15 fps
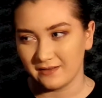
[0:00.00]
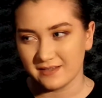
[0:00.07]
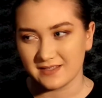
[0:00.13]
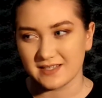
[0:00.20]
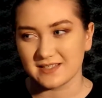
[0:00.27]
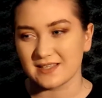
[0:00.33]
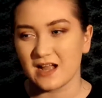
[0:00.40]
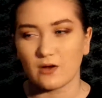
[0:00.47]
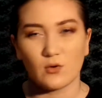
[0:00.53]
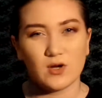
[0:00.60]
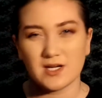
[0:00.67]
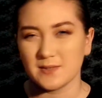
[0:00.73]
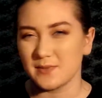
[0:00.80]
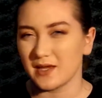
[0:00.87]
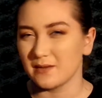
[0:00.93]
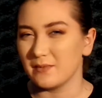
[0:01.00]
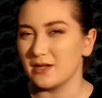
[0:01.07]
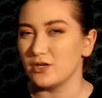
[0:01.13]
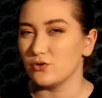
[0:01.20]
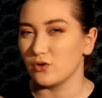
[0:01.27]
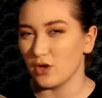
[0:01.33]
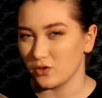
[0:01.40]
This is not going to become my
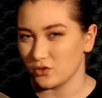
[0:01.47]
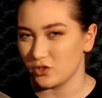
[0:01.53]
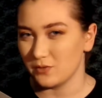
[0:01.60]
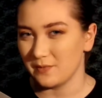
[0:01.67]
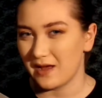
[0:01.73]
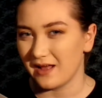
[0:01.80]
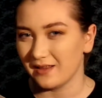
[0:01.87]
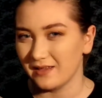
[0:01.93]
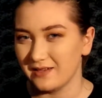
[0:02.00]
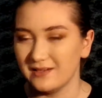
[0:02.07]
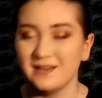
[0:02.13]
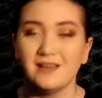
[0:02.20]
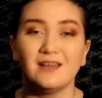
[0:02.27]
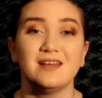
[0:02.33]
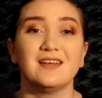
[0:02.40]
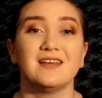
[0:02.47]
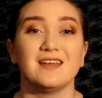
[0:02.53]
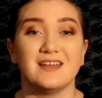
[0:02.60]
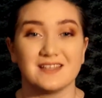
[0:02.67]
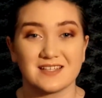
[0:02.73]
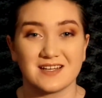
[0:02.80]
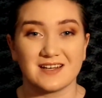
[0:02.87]
new go-to palette.
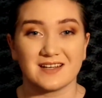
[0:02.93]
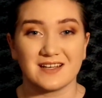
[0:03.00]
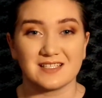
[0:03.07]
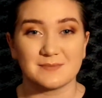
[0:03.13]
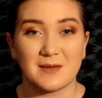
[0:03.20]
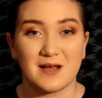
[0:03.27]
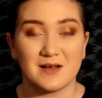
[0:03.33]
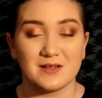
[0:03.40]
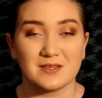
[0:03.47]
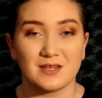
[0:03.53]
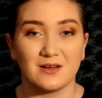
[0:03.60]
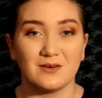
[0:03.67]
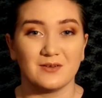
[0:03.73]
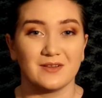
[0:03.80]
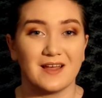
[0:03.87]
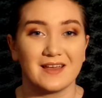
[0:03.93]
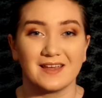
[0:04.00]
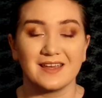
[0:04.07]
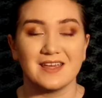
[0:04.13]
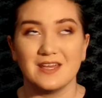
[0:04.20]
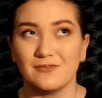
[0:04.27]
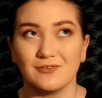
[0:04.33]
Is it a nice palette though? Like,
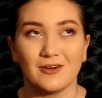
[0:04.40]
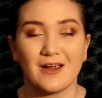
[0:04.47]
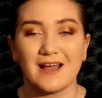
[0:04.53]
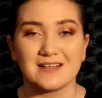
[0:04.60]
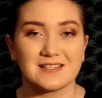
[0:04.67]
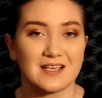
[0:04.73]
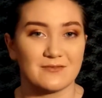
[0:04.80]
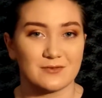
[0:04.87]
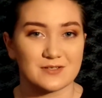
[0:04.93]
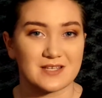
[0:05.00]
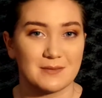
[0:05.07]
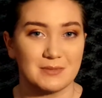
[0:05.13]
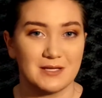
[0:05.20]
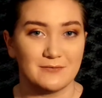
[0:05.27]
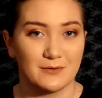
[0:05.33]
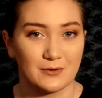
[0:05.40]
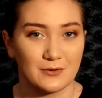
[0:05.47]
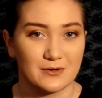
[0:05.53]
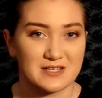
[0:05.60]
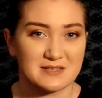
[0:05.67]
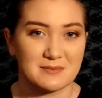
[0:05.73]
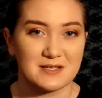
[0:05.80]
if you're asking for something for
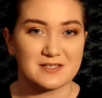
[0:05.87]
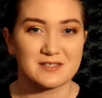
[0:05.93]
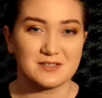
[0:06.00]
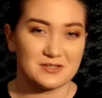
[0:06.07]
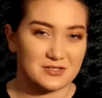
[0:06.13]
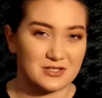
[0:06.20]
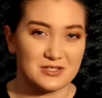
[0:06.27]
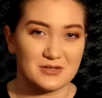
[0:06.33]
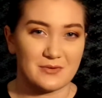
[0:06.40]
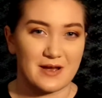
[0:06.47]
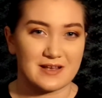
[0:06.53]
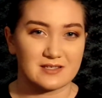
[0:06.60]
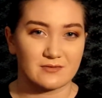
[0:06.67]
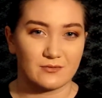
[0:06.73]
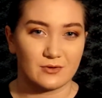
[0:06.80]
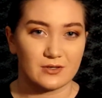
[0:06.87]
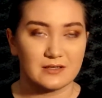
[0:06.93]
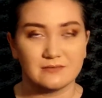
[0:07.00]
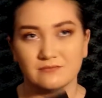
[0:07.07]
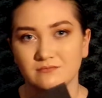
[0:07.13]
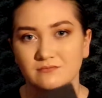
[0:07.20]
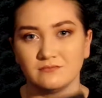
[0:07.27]
Christmas, should you ask for it?
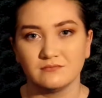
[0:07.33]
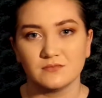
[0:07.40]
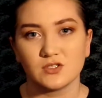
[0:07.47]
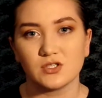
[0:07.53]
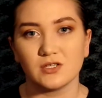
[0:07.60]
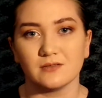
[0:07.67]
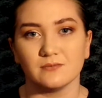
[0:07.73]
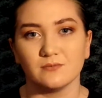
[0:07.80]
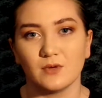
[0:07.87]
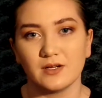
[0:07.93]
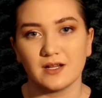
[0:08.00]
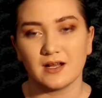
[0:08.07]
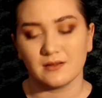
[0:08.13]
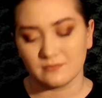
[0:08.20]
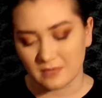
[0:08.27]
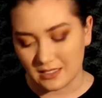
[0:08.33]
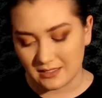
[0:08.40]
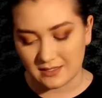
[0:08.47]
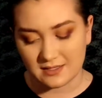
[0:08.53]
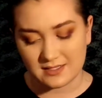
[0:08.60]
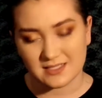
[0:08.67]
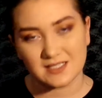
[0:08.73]
Sure, why not? I
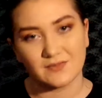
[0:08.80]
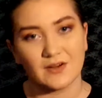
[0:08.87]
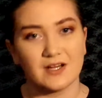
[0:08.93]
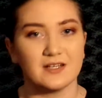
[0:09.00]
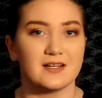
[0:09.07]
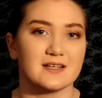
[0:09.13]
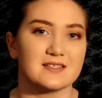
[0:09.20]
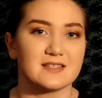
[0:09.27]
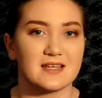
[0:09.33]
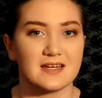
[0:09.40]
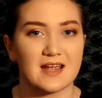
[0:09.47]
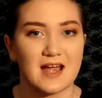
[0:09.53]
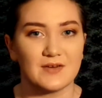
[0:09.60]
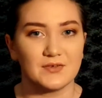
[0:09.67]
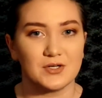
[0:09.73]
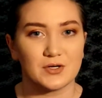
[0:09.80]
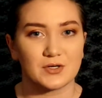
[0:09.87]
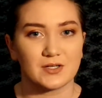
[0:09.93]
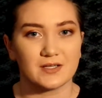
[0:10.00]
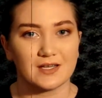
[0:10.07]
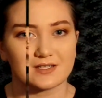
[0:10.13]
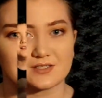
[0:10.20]
think this is a very nice thing to have in your
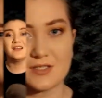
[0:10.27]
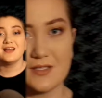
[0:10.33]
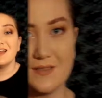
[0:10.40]
collection.